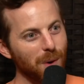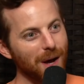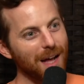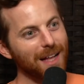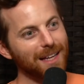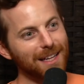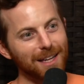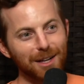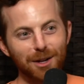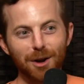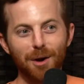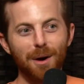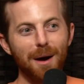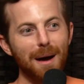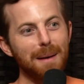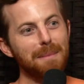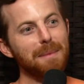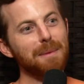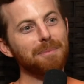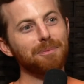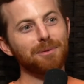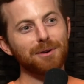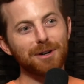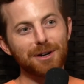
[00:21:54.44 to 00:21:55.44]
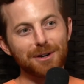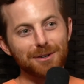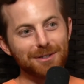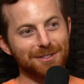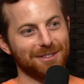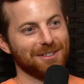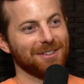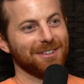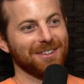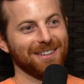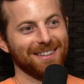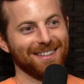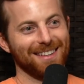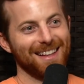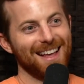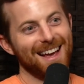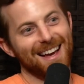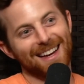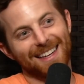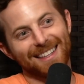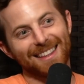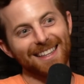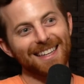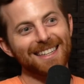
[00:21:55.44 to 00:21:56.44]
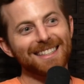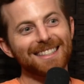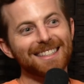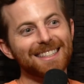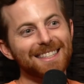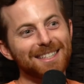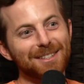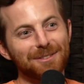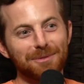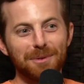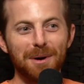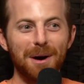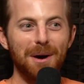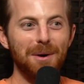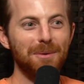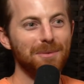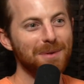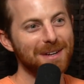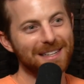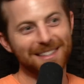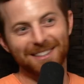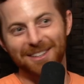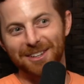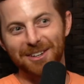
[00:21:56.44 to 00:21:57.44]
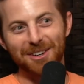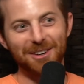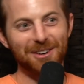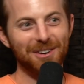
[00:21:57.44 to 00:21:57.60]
Well, I'm a producer. Like, this is what we do